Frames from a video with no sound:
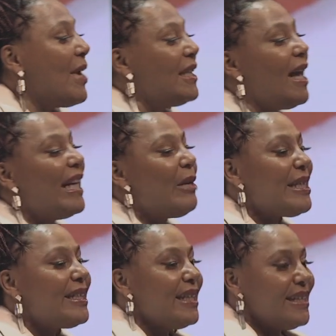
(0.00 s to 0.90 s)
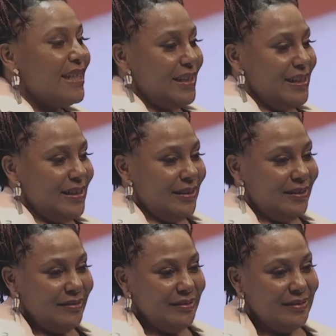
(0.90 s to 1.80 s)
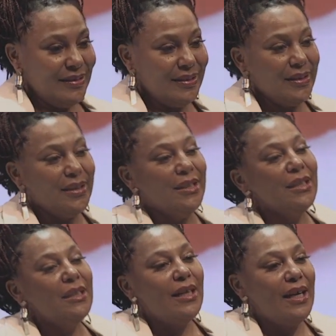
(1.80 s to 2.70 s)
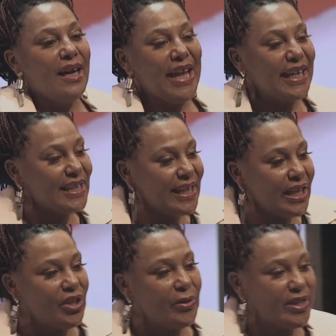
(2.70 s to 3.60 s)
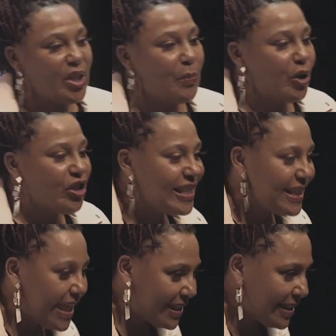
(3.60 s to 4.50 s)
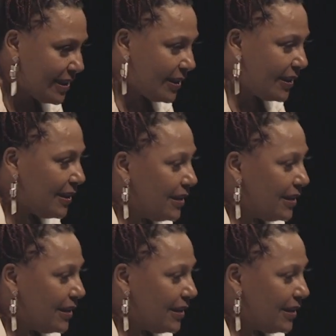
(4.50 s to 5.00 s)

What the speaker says: But I tell you what did exist, that continues to persist,